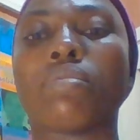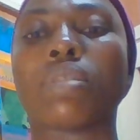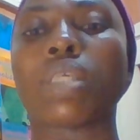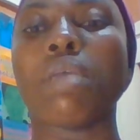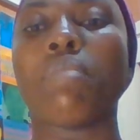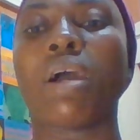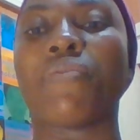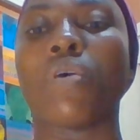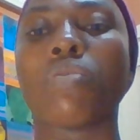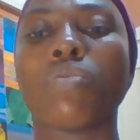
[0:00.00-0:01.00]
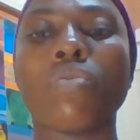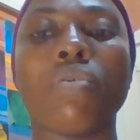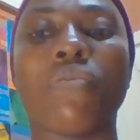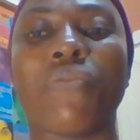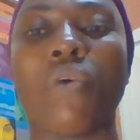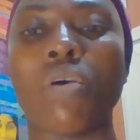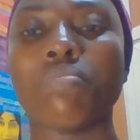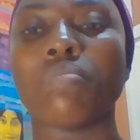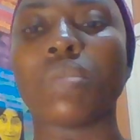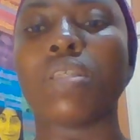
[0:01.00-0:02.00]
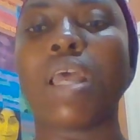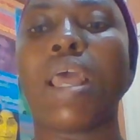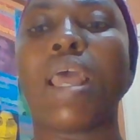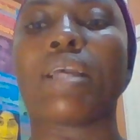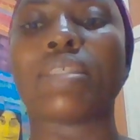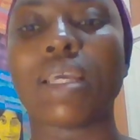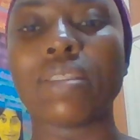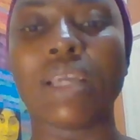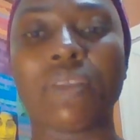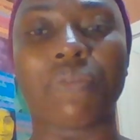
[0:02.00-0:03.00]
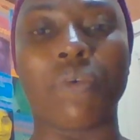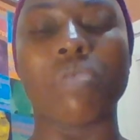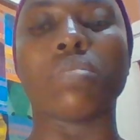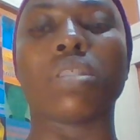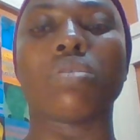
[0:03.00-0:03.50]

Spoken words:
timer for Google form extended forms.